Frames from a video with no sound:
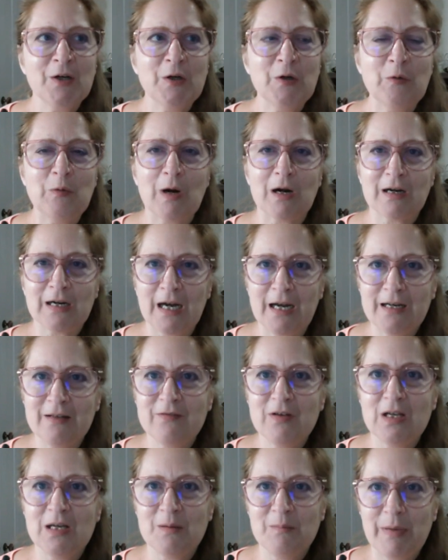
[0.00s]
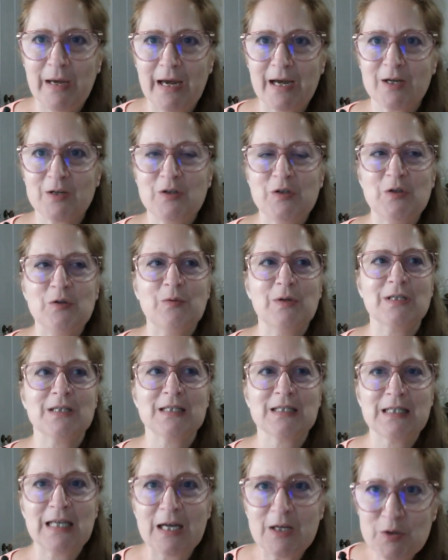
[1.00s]
who are kind of getting back to a
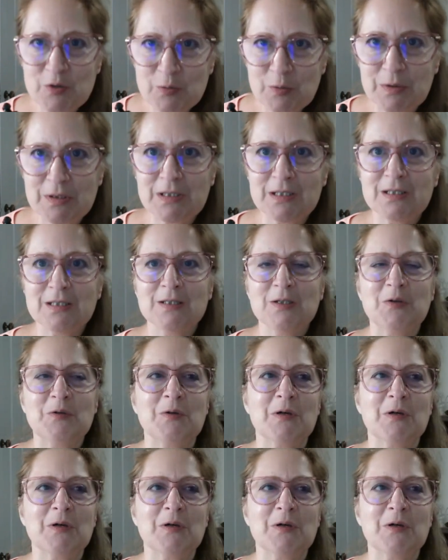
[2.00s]
schedule